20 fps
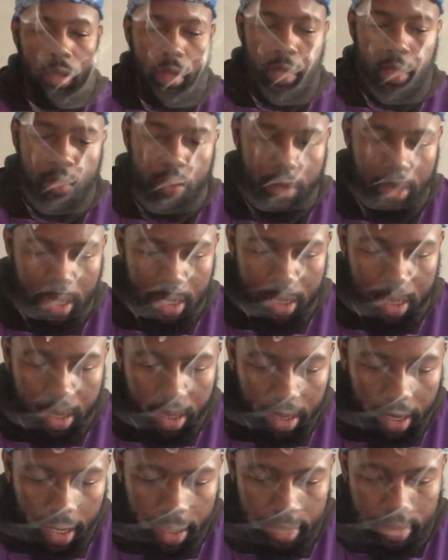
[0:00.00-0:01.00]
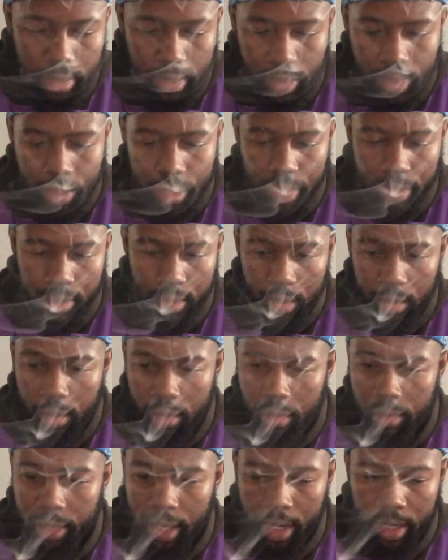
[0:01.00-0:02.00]
Let's read that again. 19,
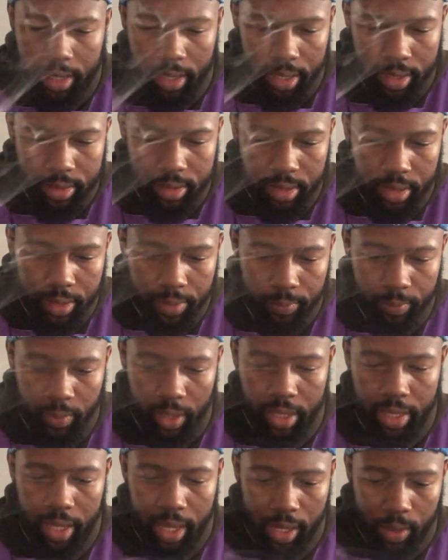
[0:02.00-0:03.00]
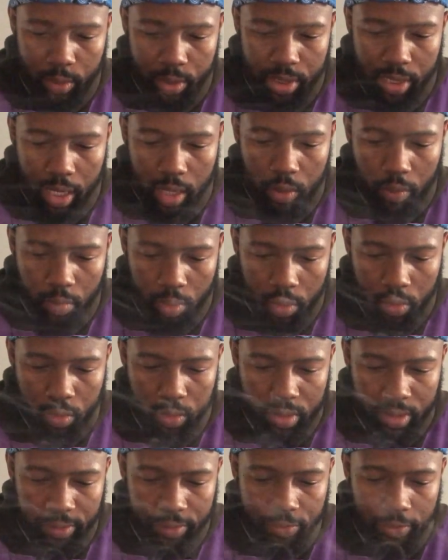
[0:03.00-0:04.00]
uh, 9 and 19. And Yahushua
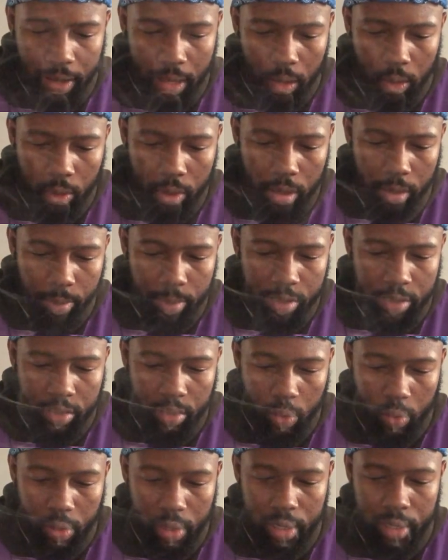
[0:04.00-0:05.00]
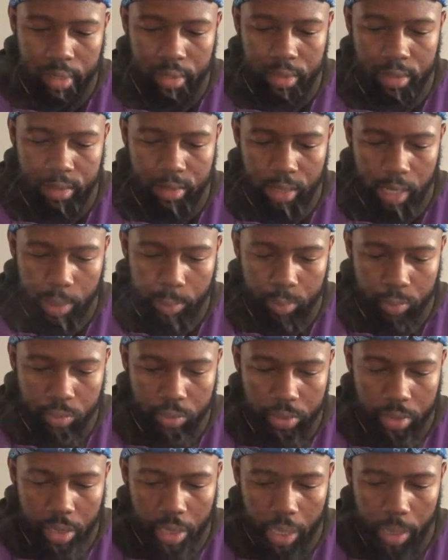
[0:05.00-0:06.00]
arose and followed him, and so did his
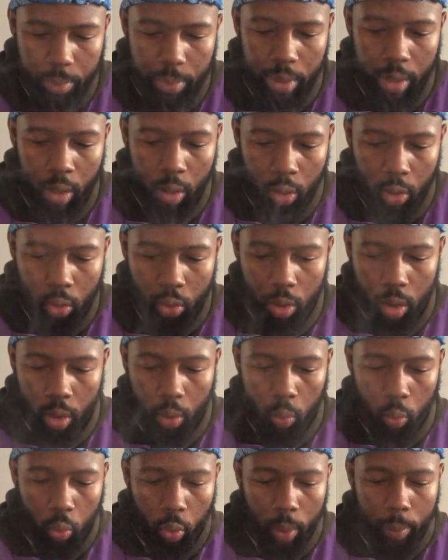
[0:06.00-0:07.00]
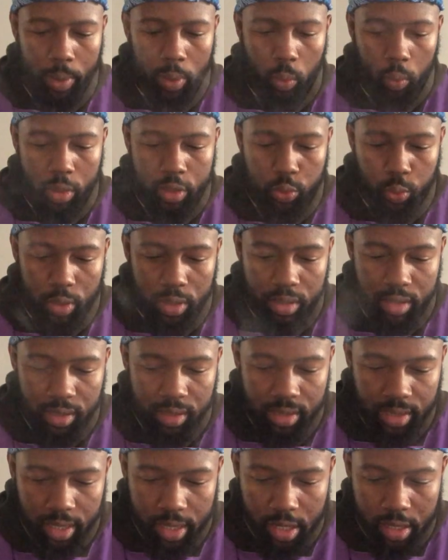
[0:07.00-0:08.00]
disciples. And behold, a woman which was
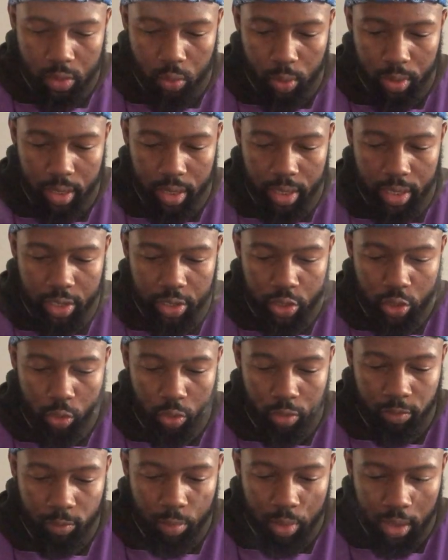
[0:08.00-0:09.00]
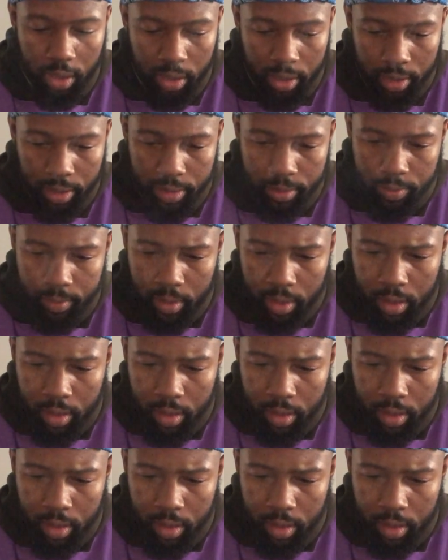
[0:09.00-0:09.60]
diseased with an issue of blood.